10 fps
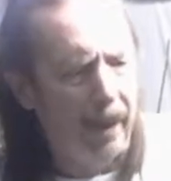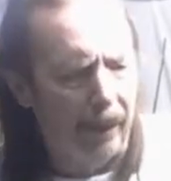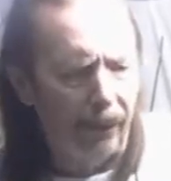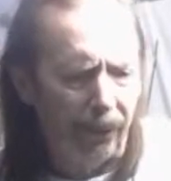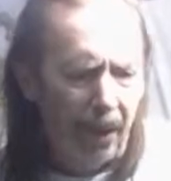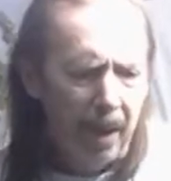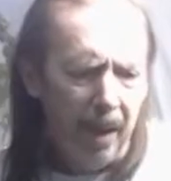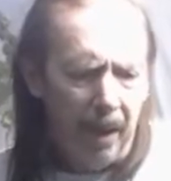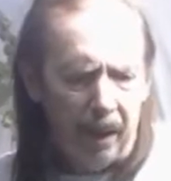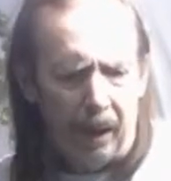lights
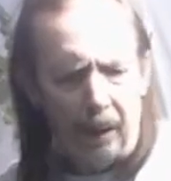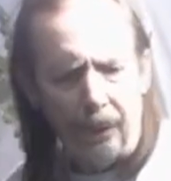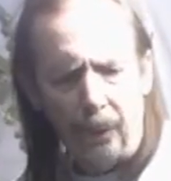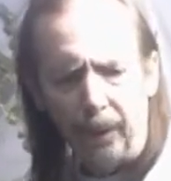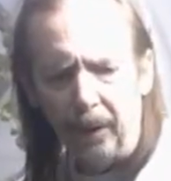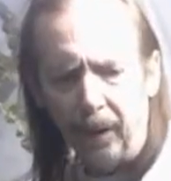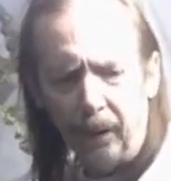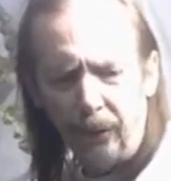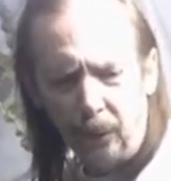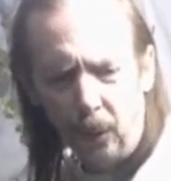for an
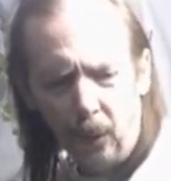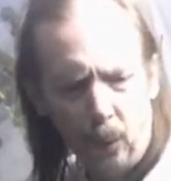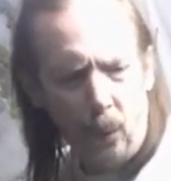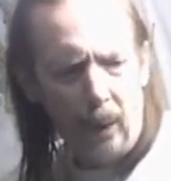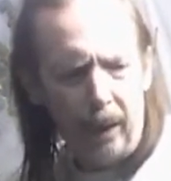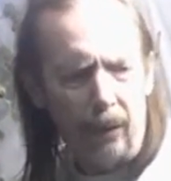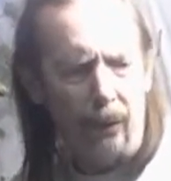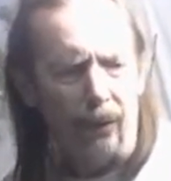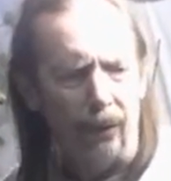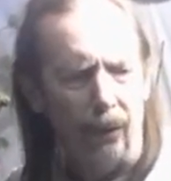additional week
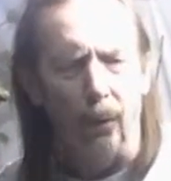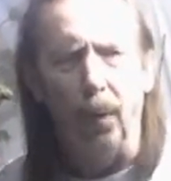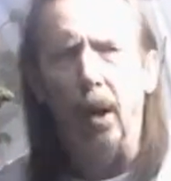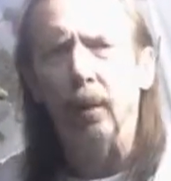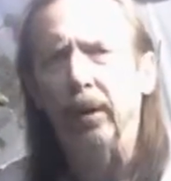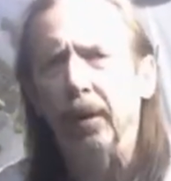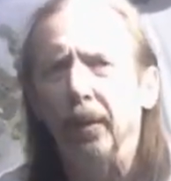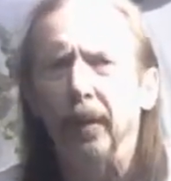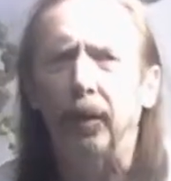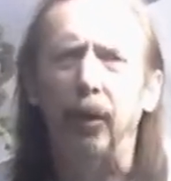or two while we
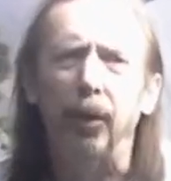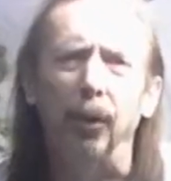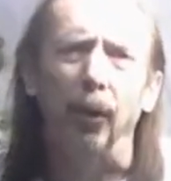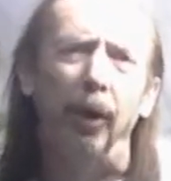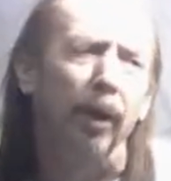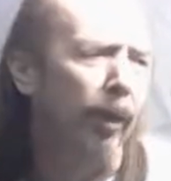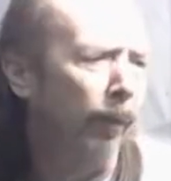did the curing